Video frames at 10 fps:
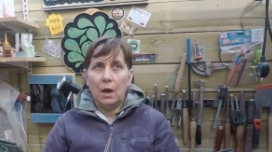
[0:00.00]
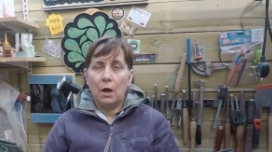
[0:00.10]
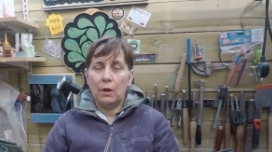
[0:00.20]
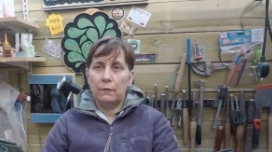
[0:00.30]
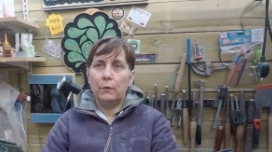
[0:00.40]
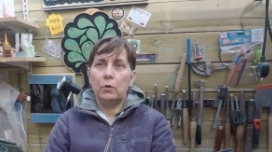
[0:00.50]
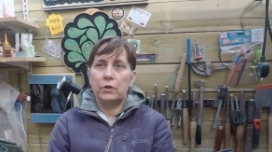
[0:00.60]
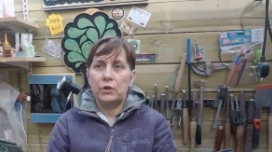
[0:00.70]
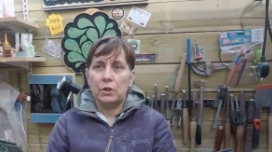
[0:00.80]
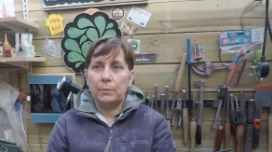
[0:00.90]
I have
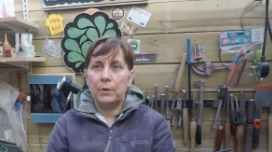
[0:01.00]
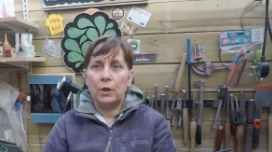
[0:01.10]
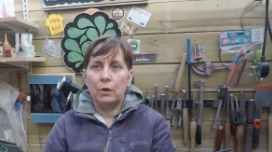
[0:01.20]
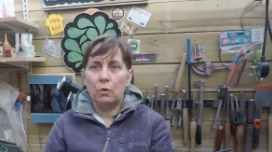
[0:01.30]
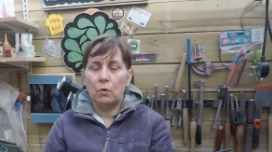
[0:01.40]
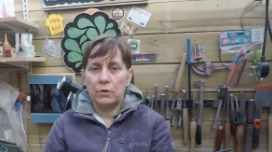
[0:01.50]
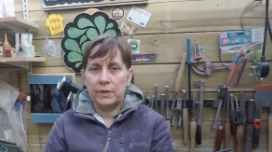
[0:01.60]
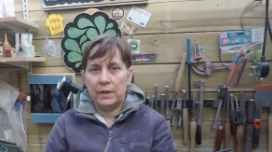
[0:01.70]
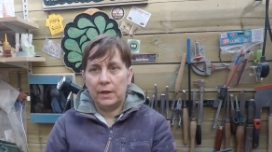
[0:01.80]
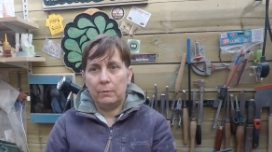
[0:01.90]
ordered some of their cores
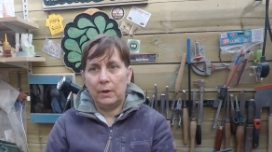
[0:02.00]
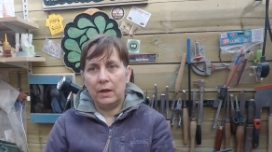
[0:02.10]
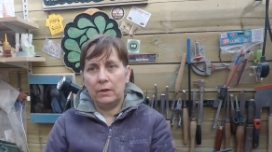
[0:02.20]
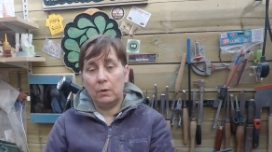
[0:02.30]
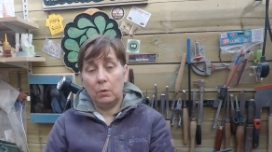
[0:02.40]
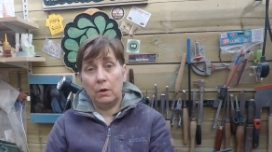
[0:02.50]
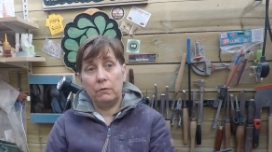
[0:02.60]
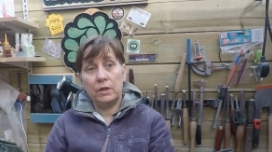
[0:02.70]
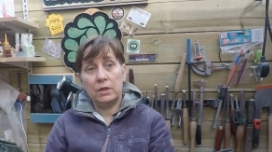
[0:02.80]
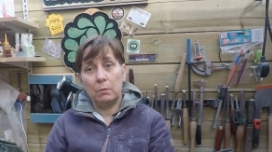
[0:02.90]
in anyway, and they're quite a
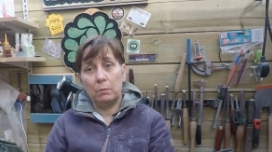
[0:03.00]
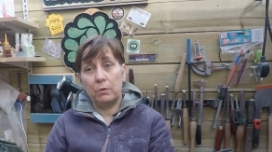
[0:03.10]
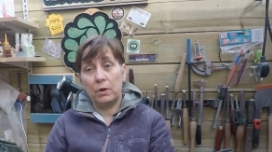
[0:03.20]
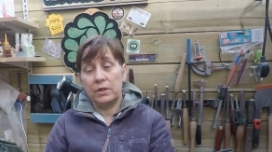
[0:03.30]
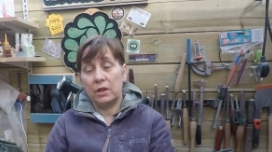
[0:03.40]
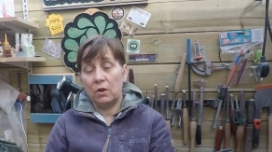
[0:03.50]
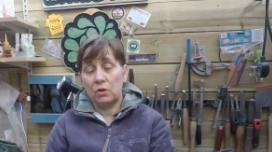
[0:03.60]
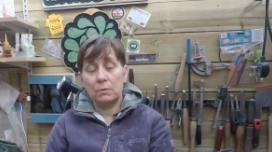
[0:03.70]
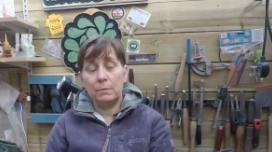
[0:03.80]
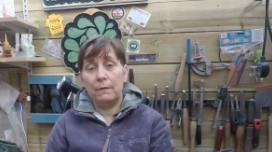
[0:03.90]
reasonable price. It
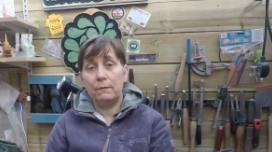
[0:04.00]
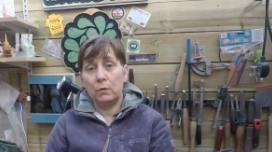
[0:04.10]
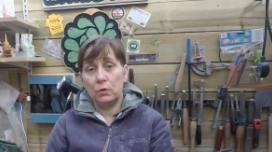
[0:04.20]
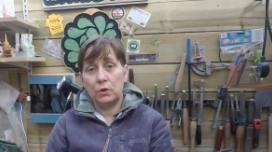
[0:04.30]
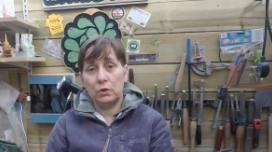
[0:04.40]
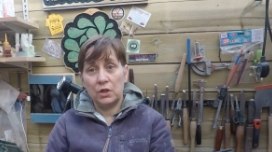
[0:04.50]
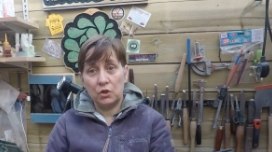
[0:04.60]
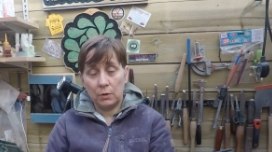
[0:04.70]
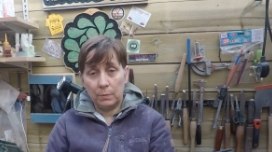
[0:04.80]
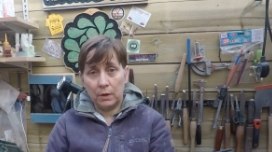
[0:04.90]
costs me a fortune to
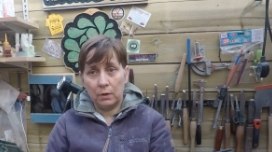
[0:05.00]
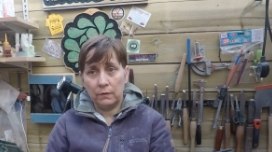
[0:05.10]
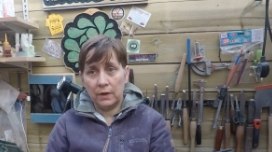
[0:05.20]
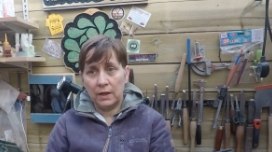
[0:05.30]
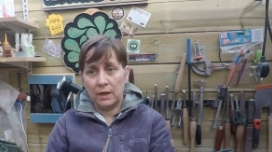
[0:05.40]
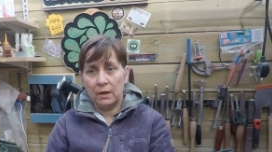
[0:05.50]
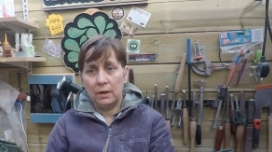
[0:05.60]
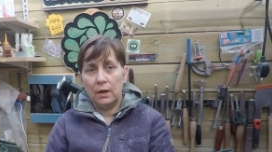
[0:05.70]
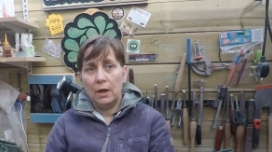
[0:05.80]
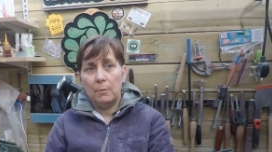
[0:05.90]
ship it over here,
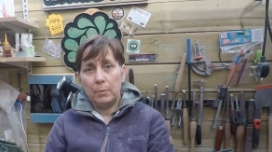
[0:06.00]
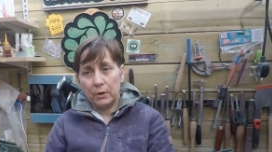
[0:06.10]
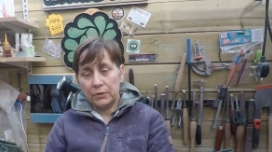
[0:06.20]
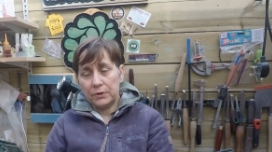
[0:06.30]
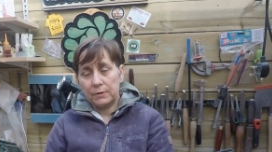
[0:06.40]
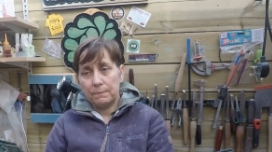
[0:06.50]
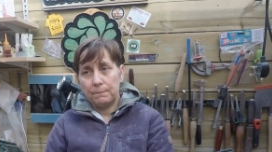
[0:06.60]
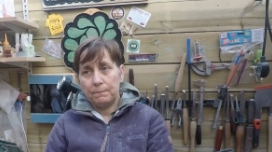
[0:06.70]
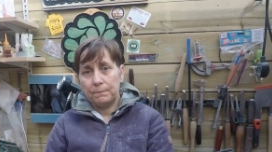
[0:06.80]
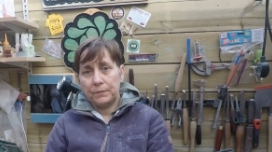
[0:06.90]
but
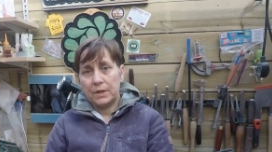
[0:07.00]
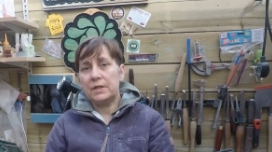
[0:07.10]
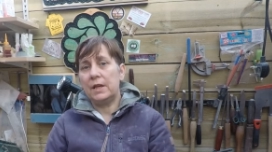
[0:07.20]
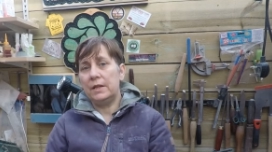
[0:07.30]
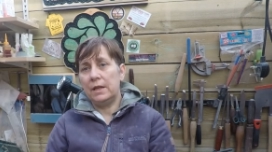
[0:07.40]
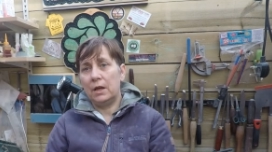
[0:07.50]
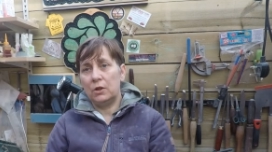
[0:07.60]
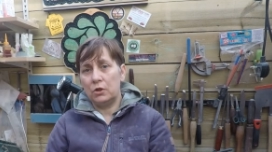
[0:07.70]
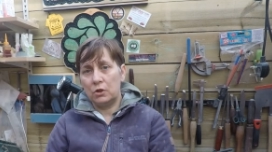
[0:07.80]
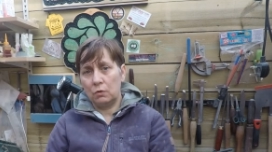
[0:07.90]
saying that, I
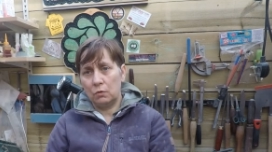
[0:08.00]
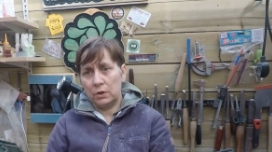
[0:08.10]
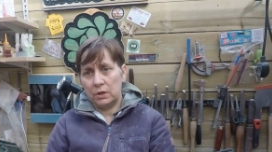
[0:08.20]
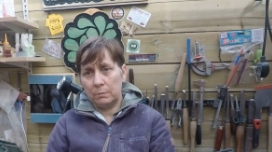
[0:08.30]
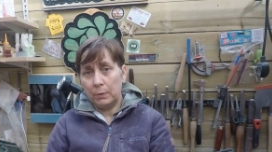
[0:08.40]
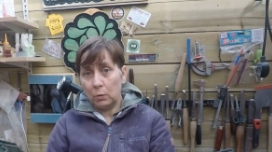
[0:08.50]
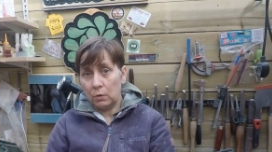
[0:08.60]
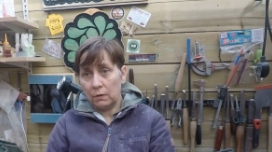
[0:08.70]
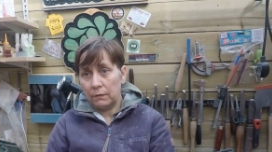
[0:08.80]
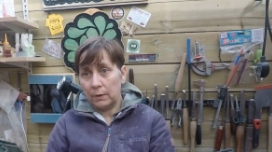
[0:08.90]
just ordered a
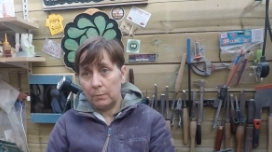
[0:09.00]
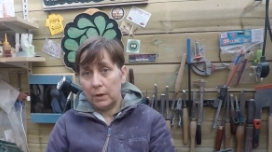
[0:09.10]
bulk of them